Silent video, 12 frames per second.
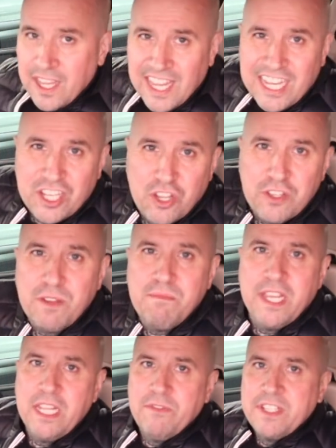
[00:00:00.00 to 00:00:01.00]
It doesn't
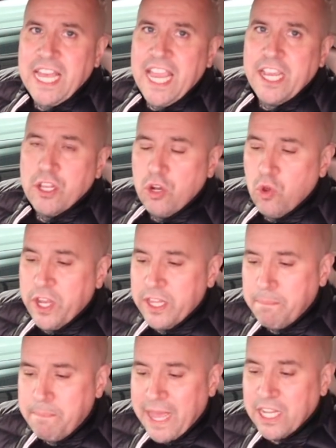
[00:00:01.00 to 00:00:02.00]
mean they've taken a look at
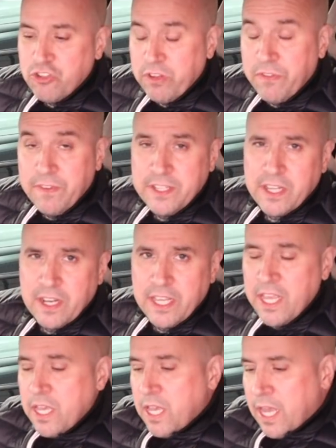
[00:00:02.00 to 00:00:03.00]
the battery physically.